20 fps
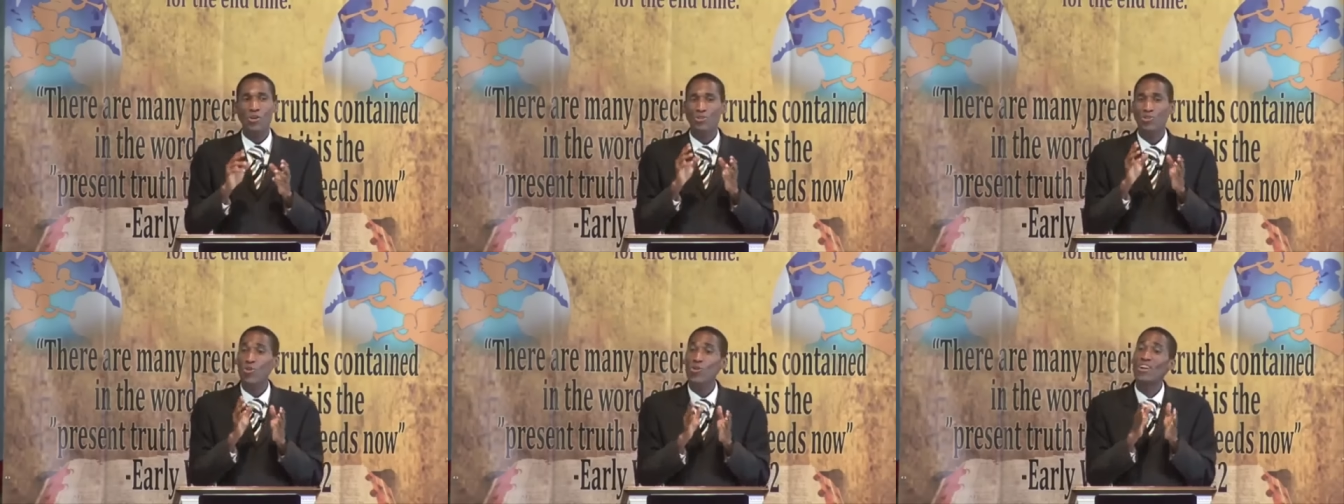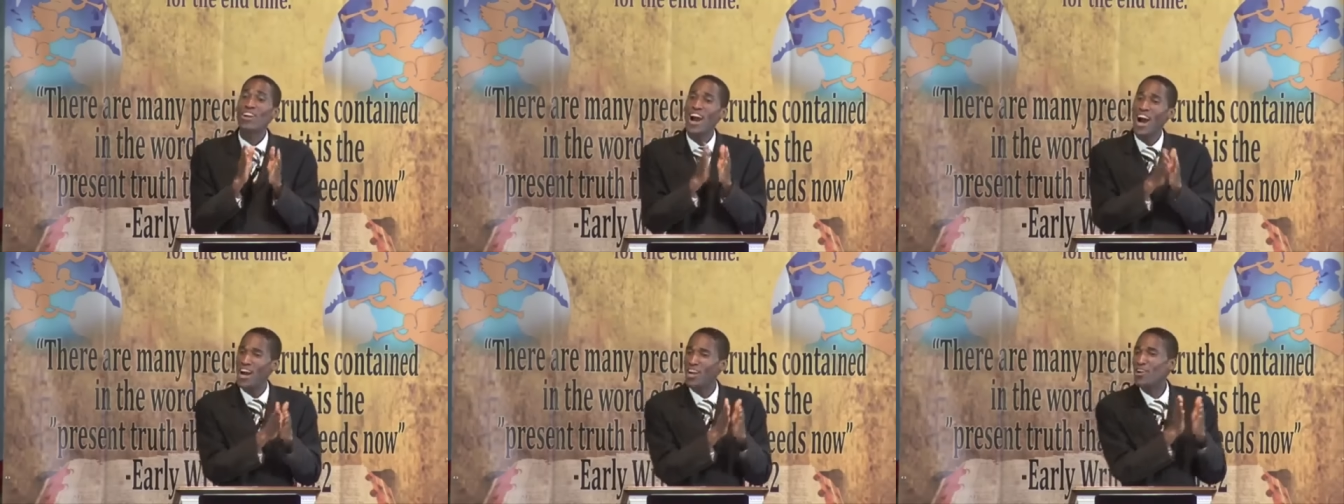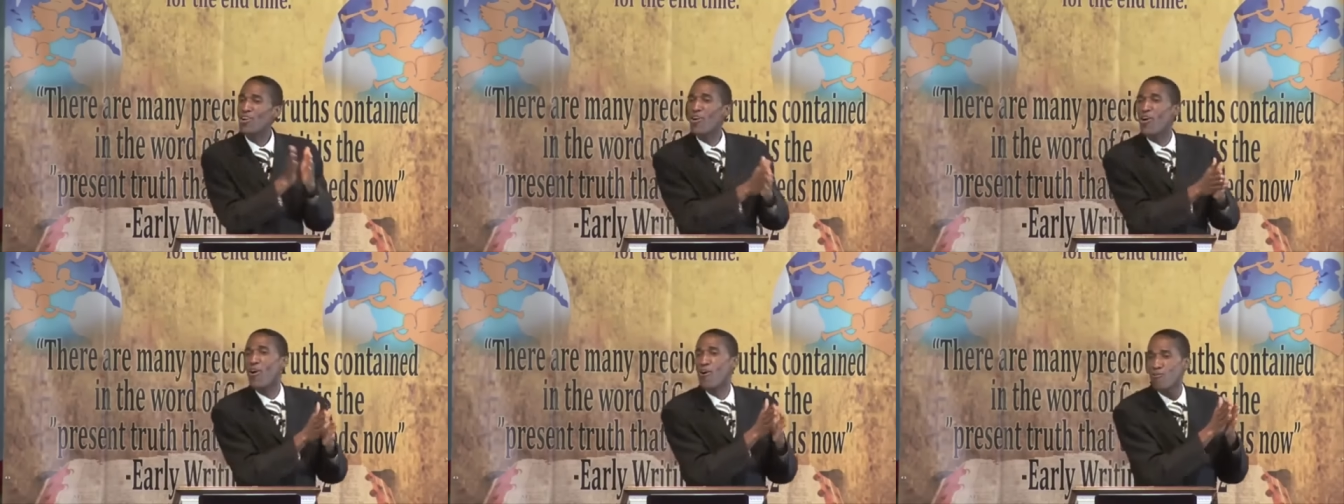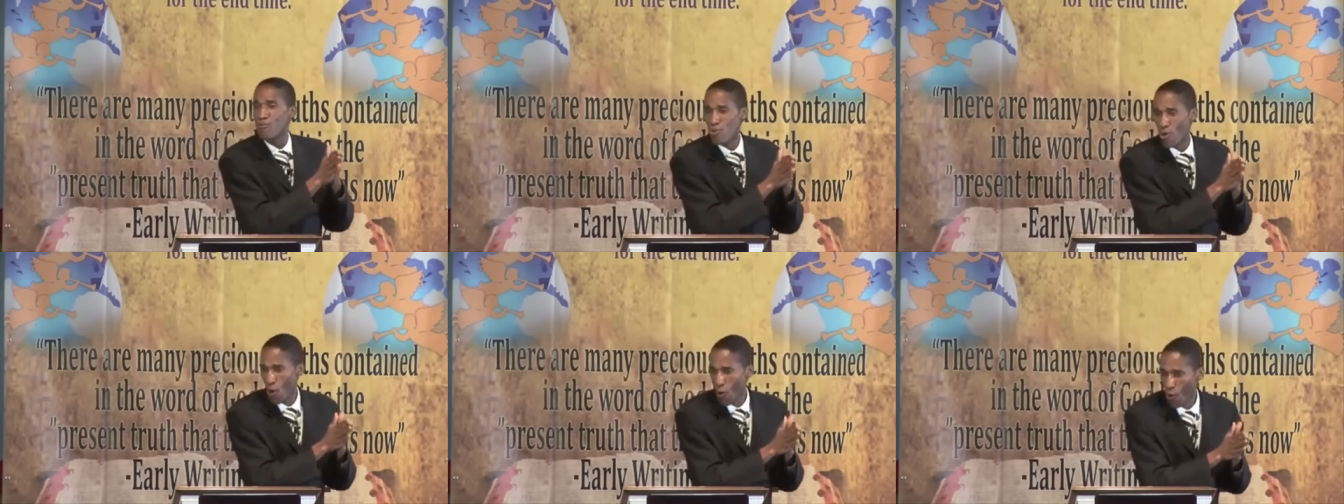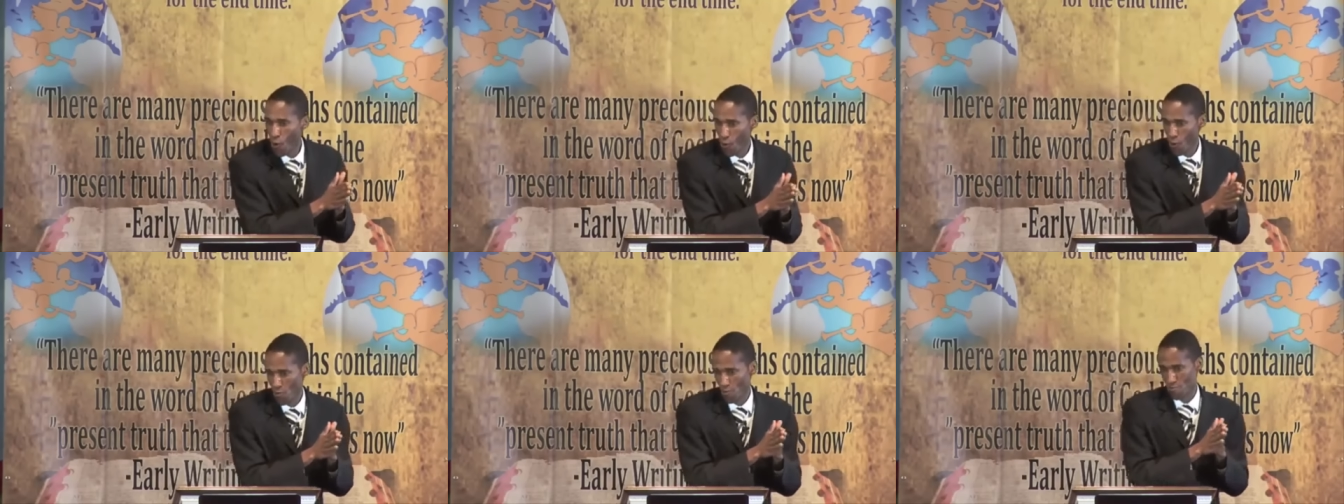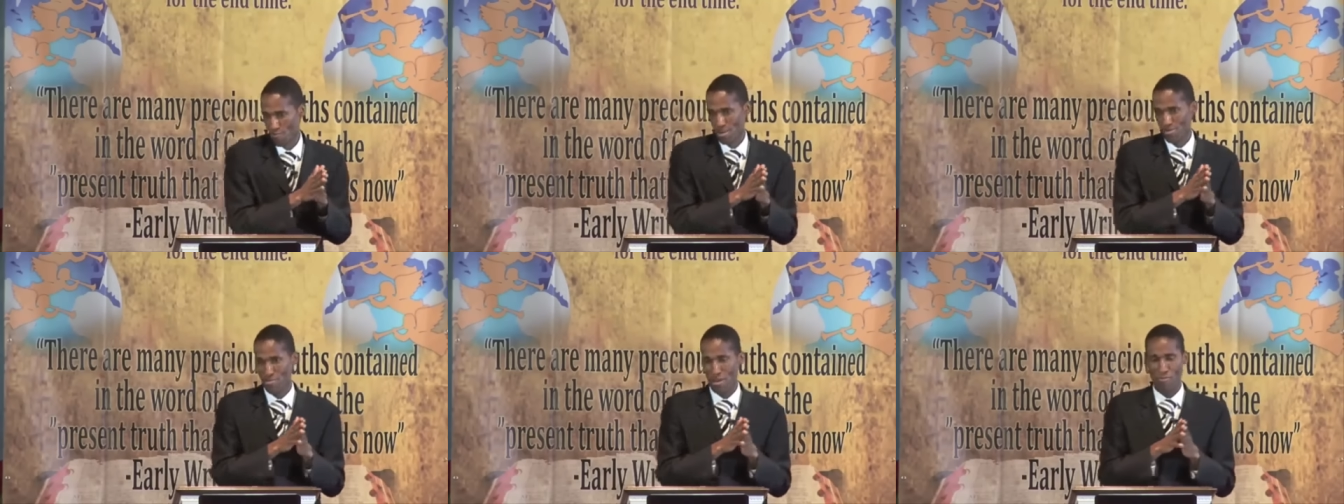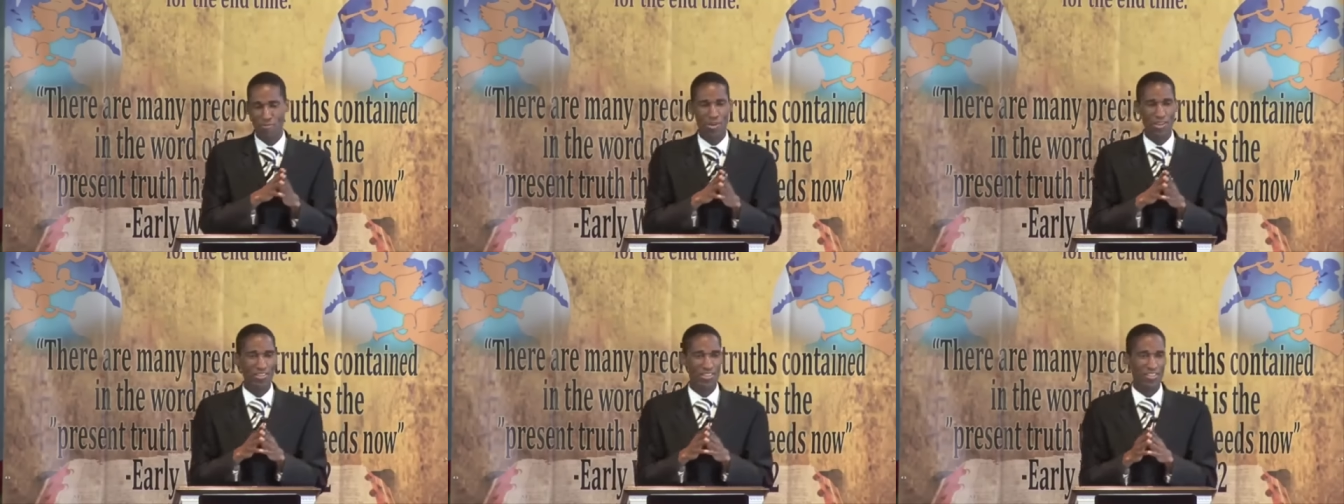to conquer Rome, my
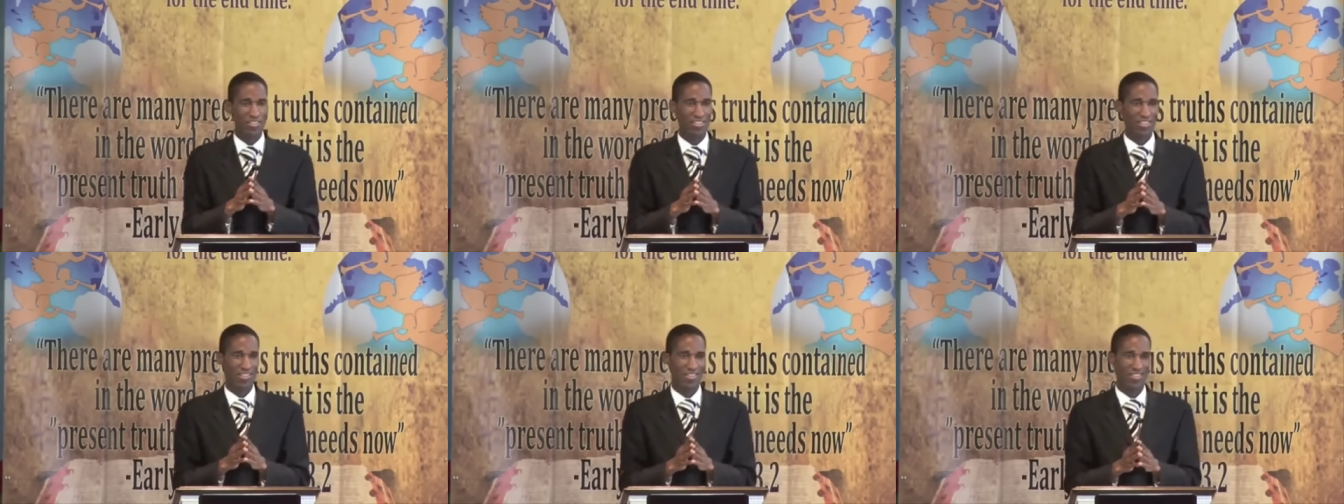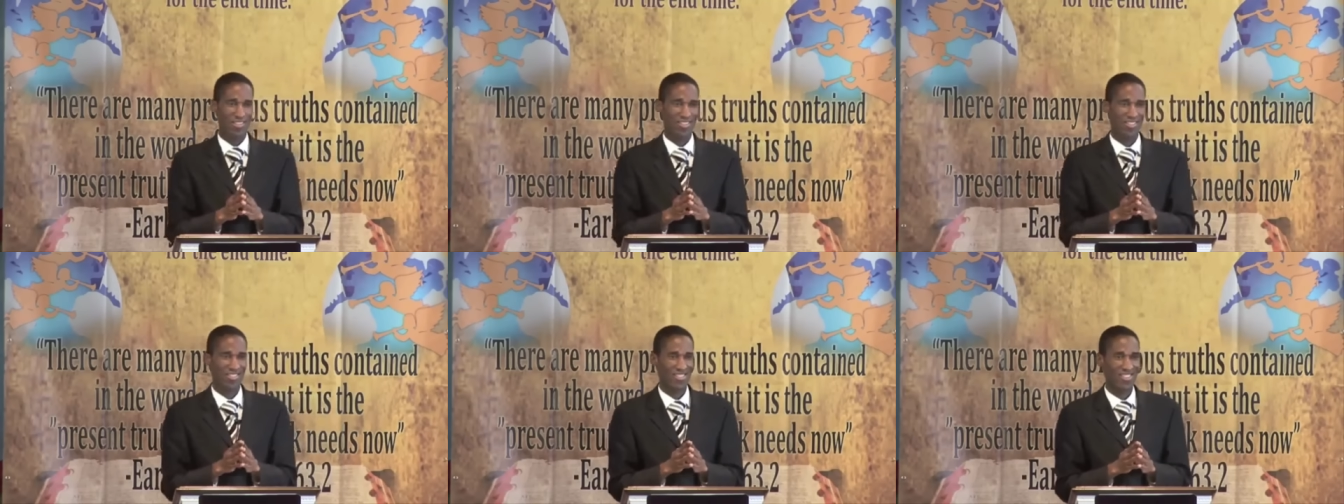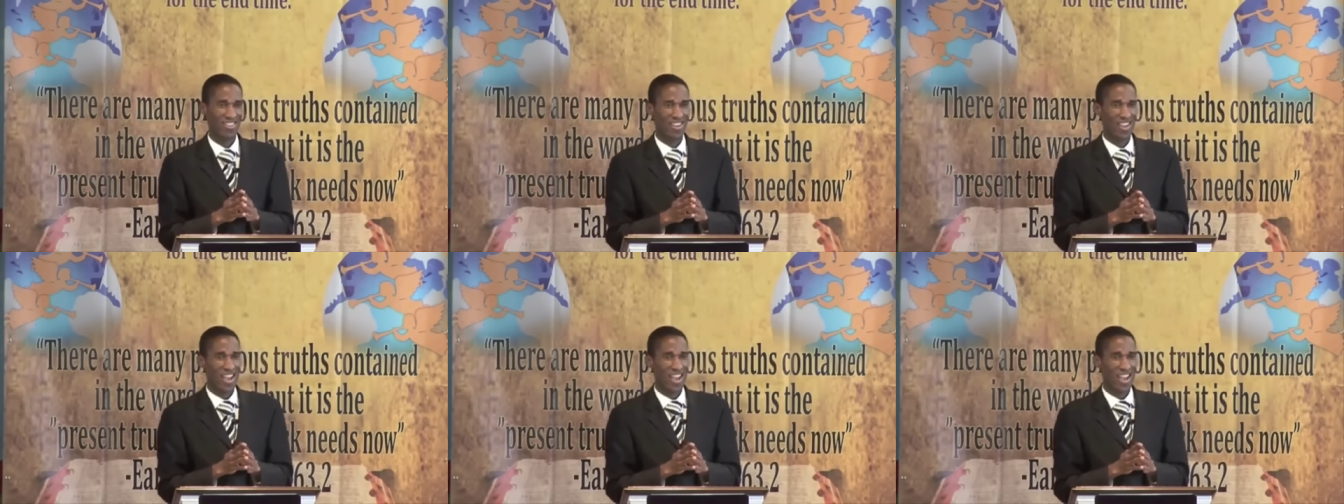brothers and sisters.